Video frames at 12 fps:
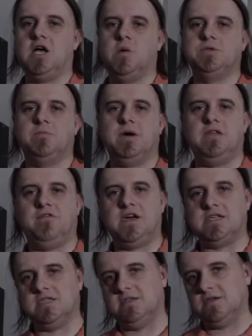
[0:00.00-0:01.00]
helped by the
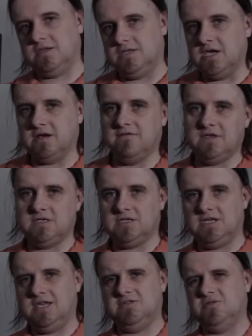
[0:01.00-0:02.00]
fact that none of these
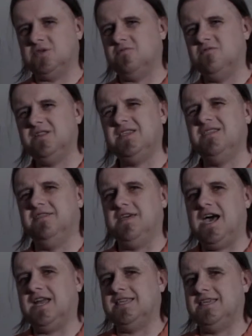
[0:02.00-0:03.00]
teenagers are really
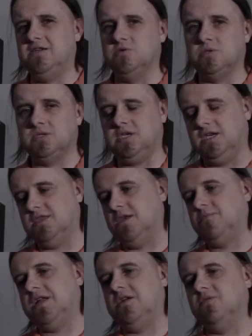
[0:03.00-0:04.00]
that interesting.
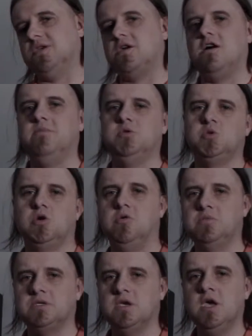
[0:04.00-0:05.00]
They play with the common
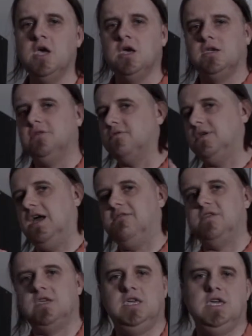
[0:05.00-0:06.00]
tropes. You know, you
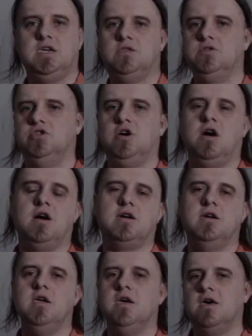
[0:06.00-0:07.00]
have the geek, the
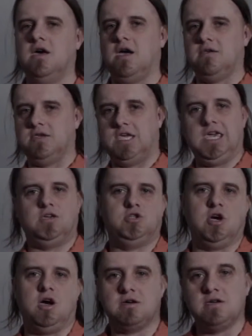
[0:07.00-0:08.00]
jock, the geek
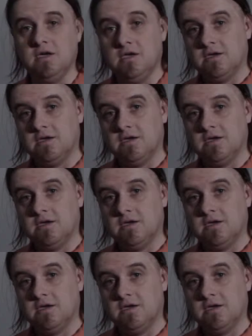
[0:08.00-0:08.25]
jock,